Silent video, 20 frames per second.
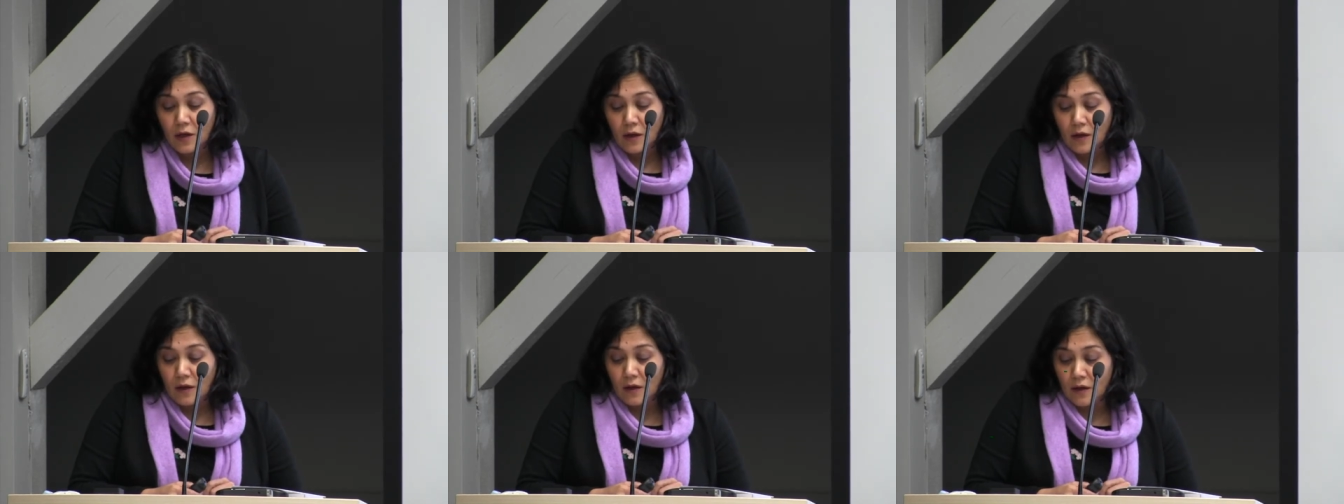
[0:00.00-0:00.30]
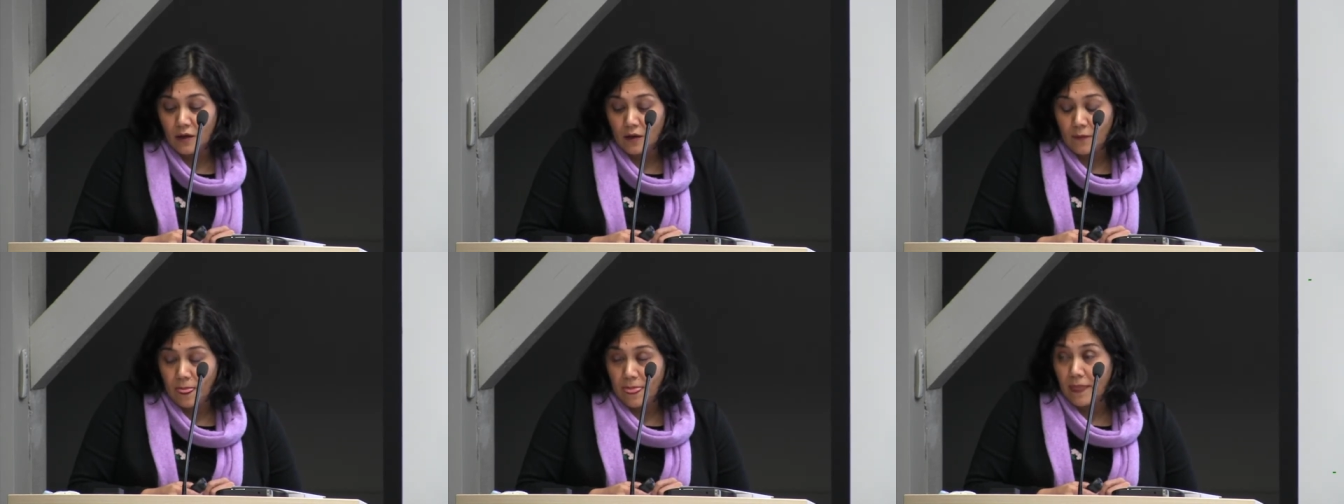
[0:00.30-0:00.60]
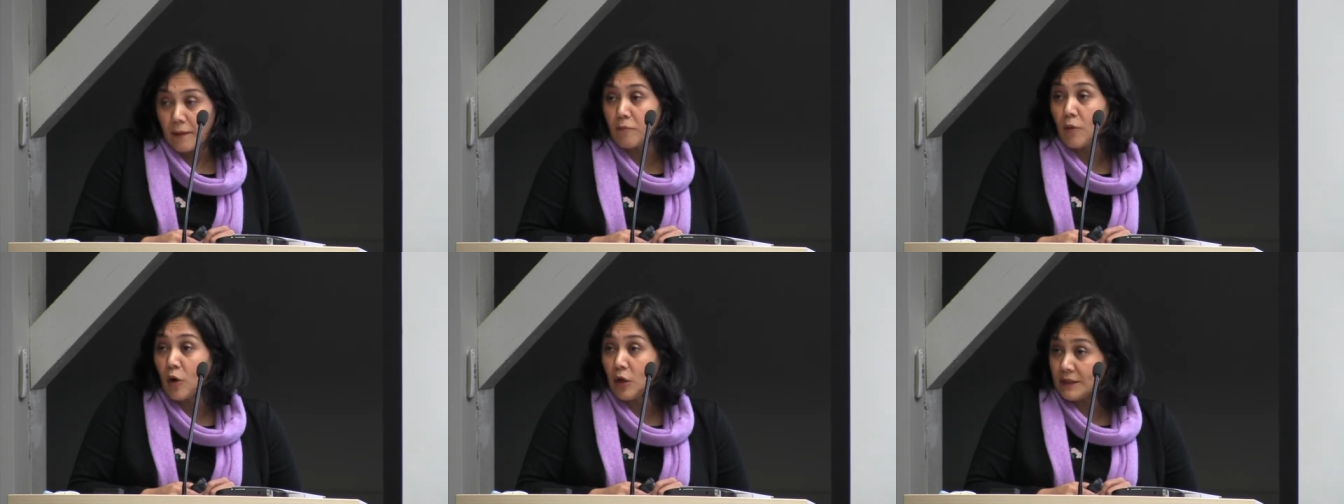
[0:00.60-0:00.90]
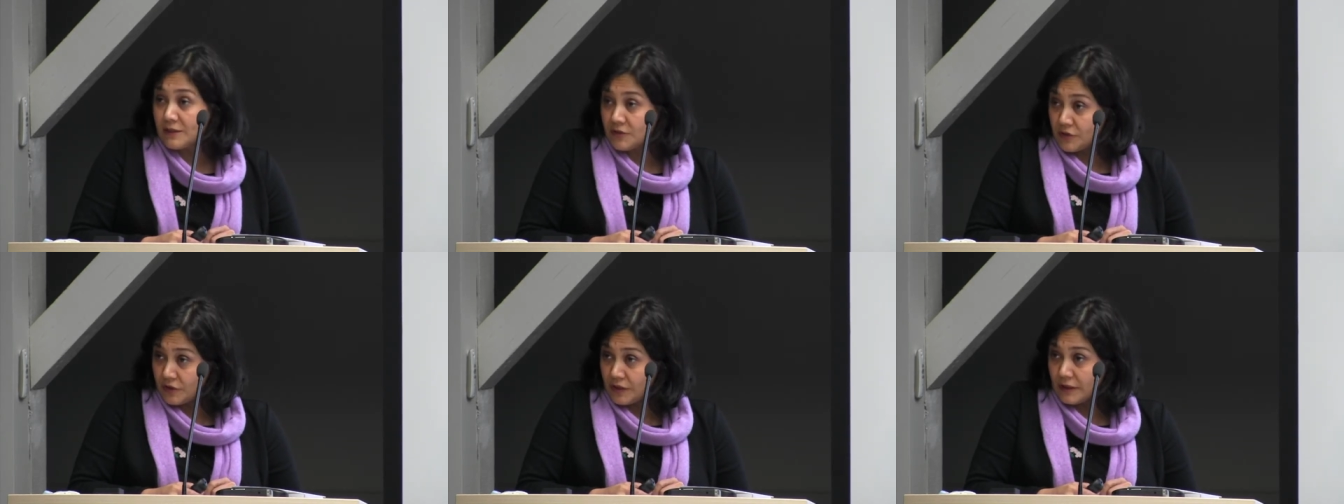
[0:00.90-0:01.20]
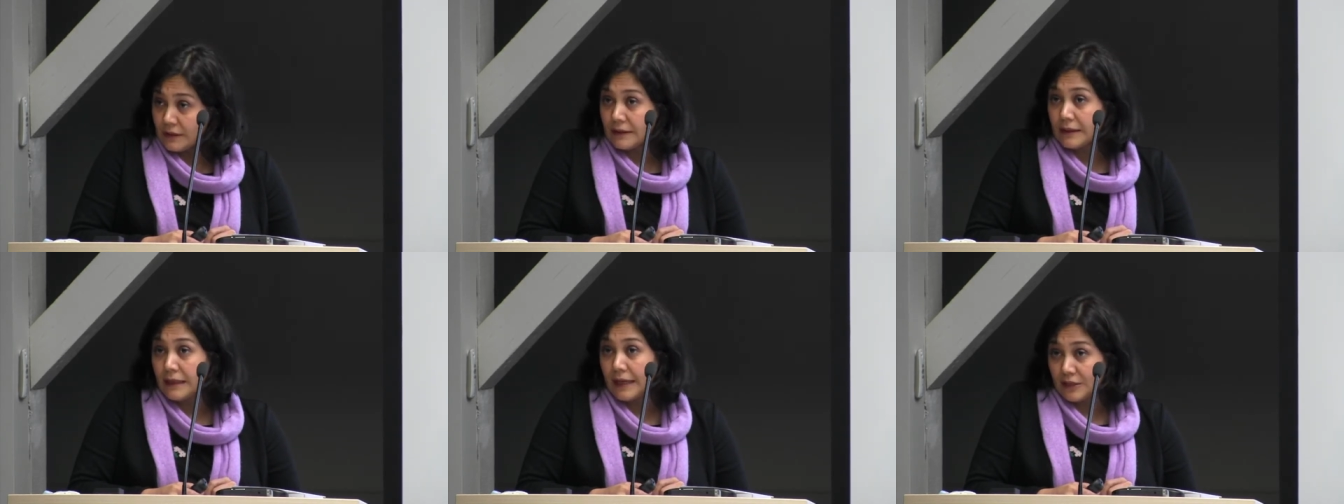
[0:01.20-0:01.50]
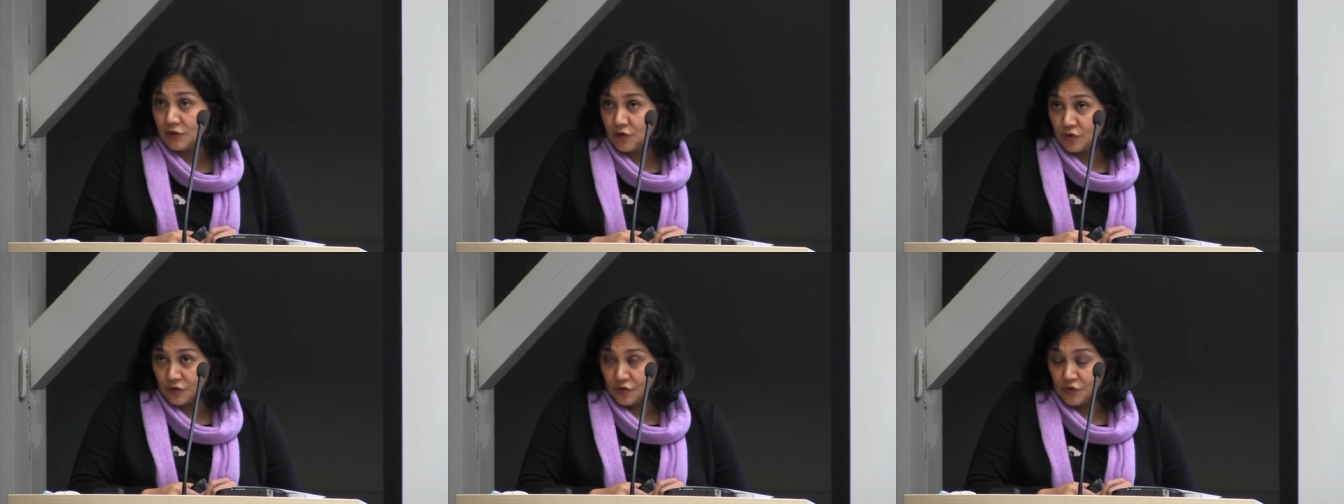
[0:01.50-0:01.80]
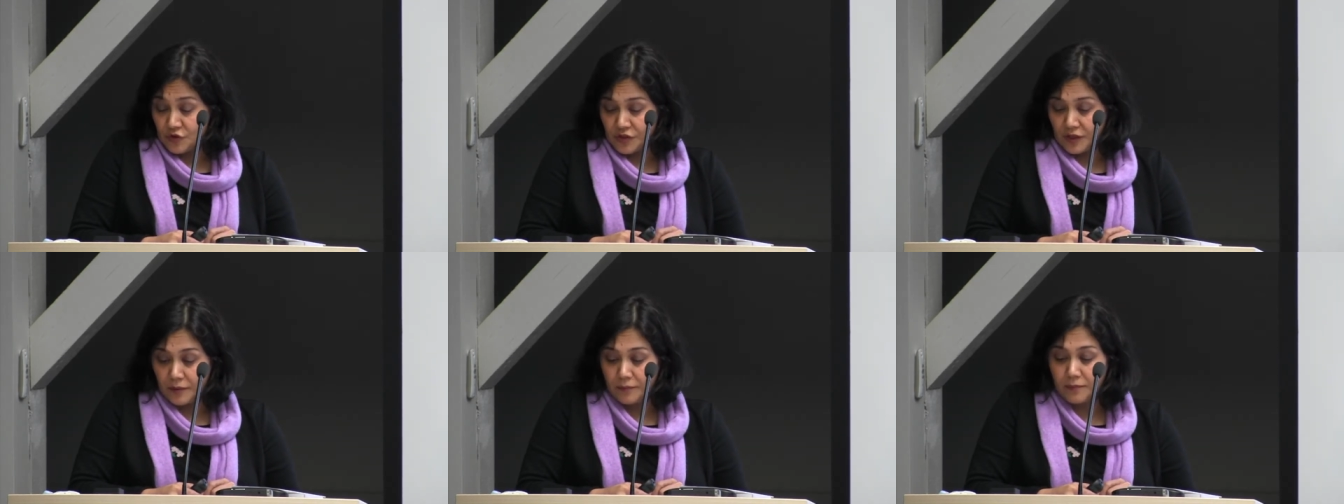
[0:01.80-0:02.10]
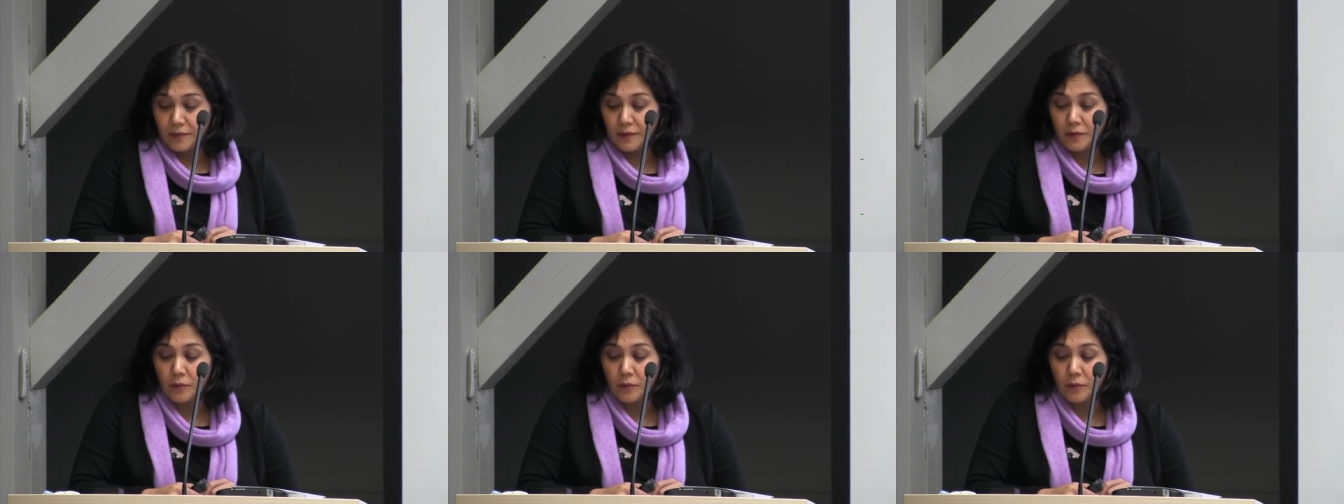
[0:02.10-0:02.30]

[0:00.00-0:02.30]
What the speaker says: a monetary relationship